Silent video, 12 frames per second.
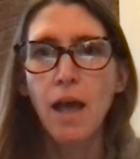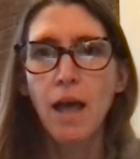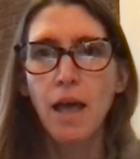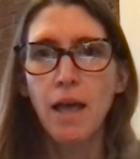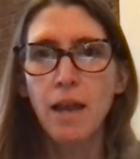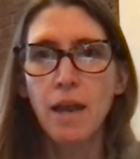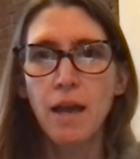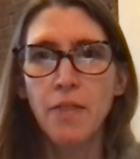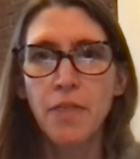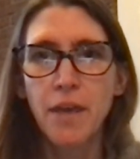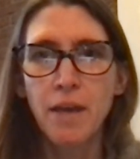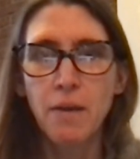And I
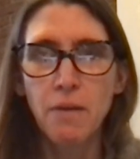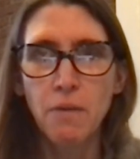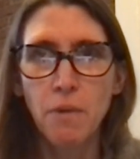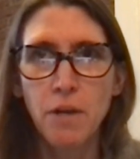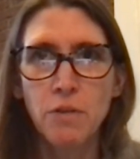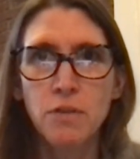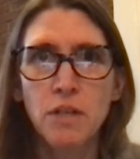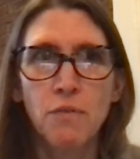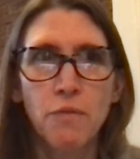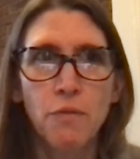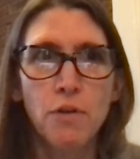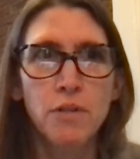think when you
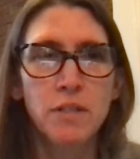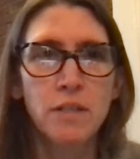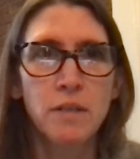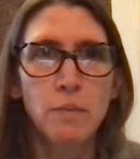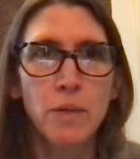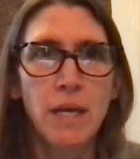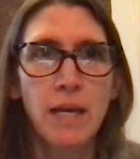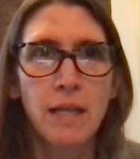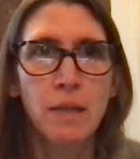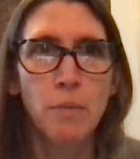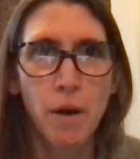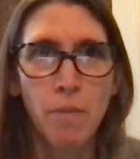said forced into being
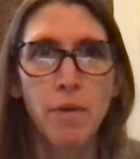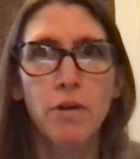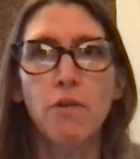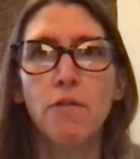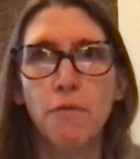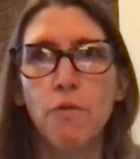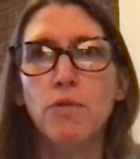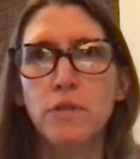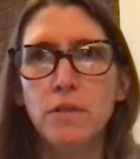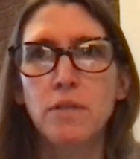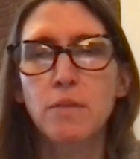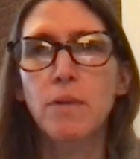in the public or
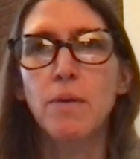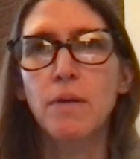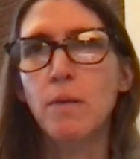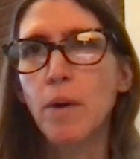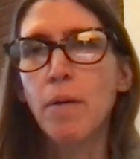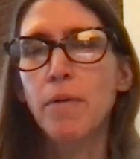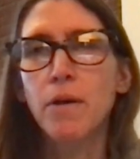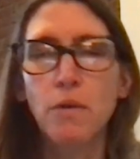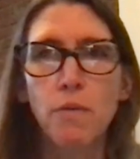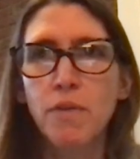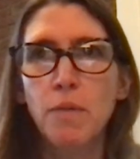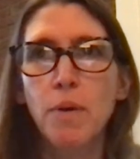forced to be in the public
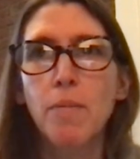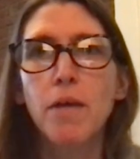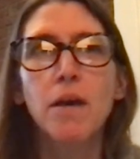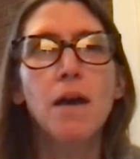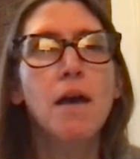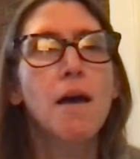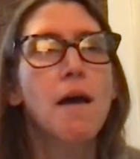or with the public,